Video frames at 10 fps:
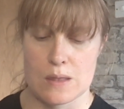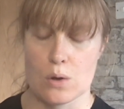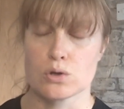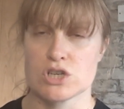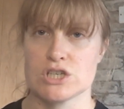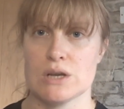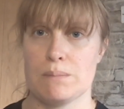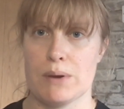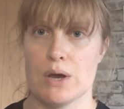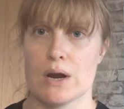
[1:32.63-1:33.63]
autistic
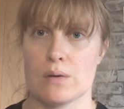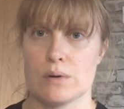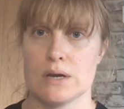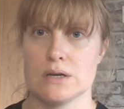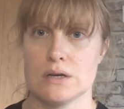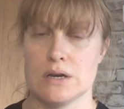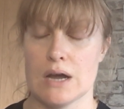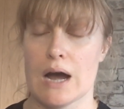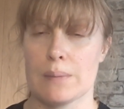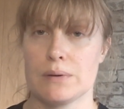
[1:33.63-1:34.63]
burnout, it
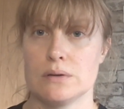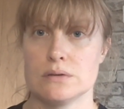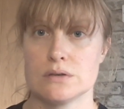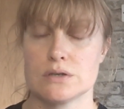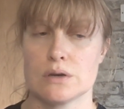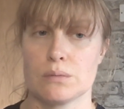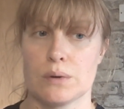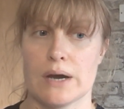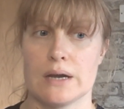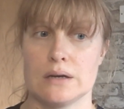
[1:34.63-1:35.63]
happens
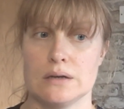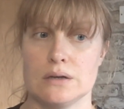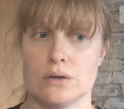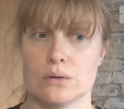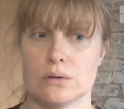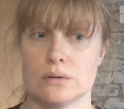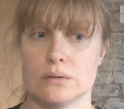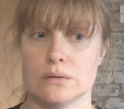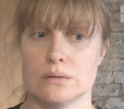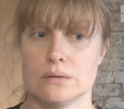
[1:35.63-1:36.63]
when
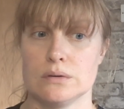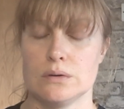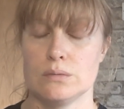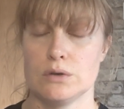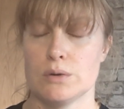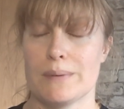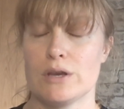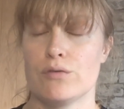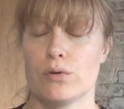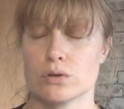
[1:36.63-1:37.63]
you're
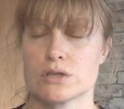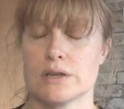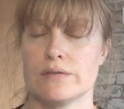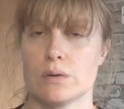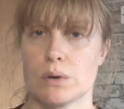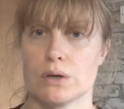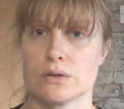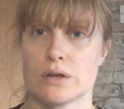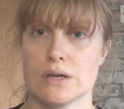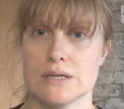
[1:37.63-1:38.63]
forced to live in a
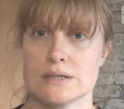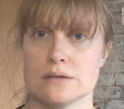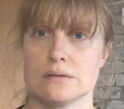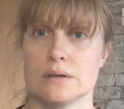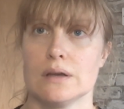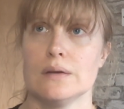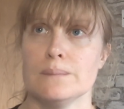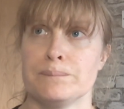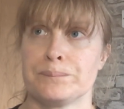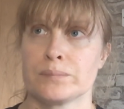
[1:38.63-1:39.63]
world that
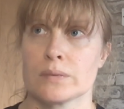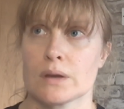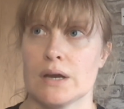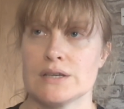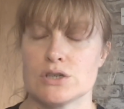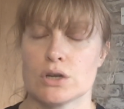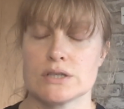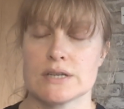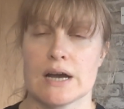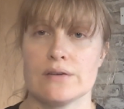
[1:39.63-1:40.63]
it's not
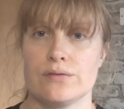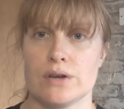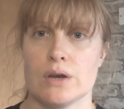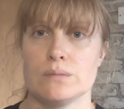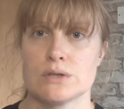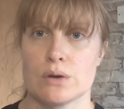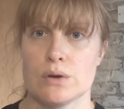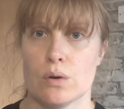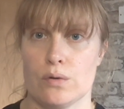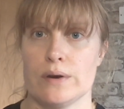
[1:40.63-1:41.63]
designed for you. So
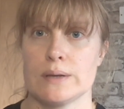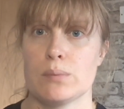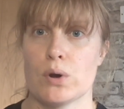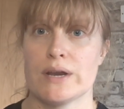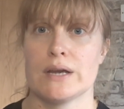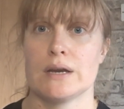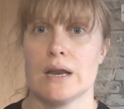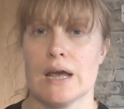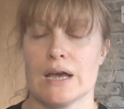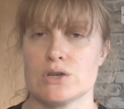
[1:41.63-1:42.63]
you're already putting in
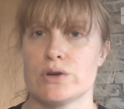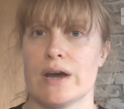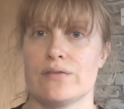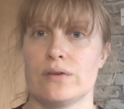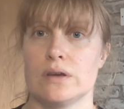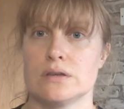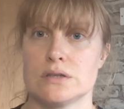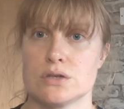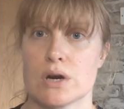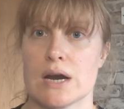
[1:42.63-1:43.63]
extra effort
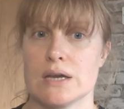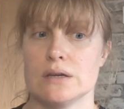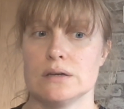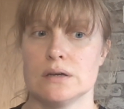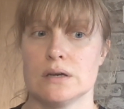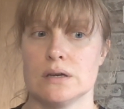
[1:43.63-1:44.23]
to try and,